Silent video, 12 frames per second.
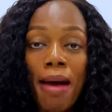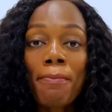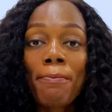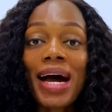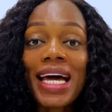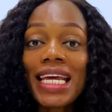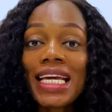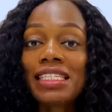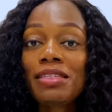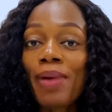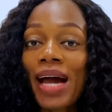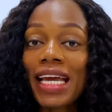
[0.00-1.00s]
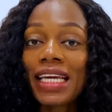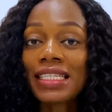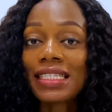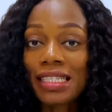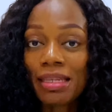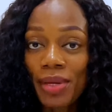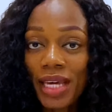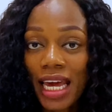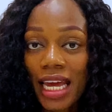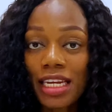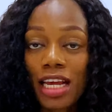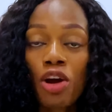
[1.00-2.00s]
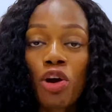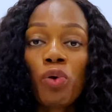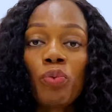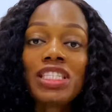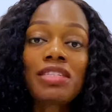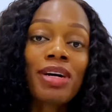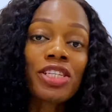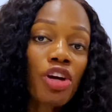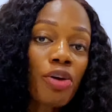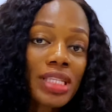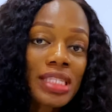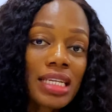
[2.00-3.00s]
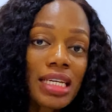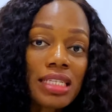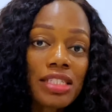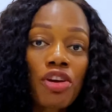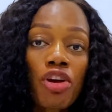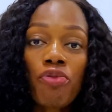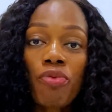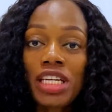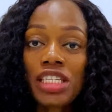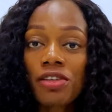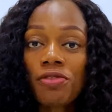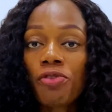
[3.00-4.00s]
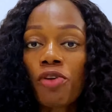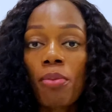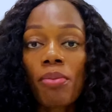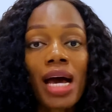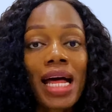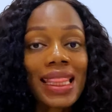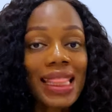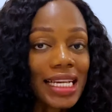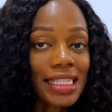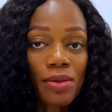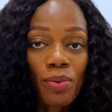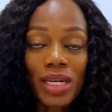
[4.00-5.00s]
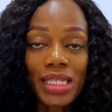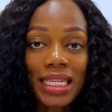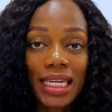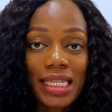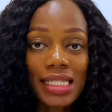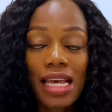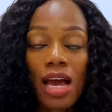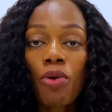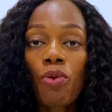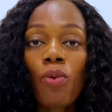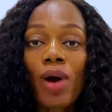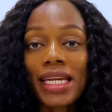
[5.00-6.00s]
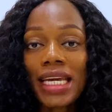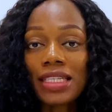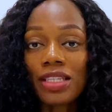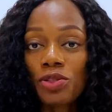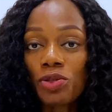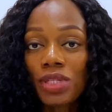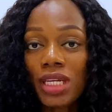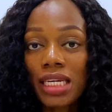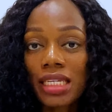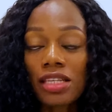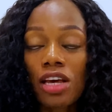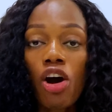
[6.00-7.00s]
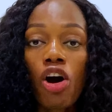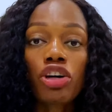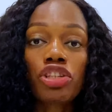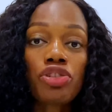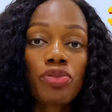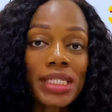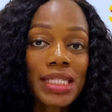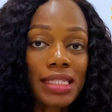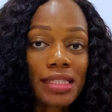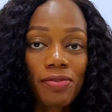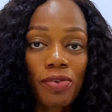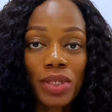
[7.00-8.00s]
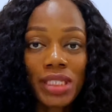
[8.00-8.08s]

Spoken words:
managed by CBN, with maturities ranging from 91 days, 182 days, or 364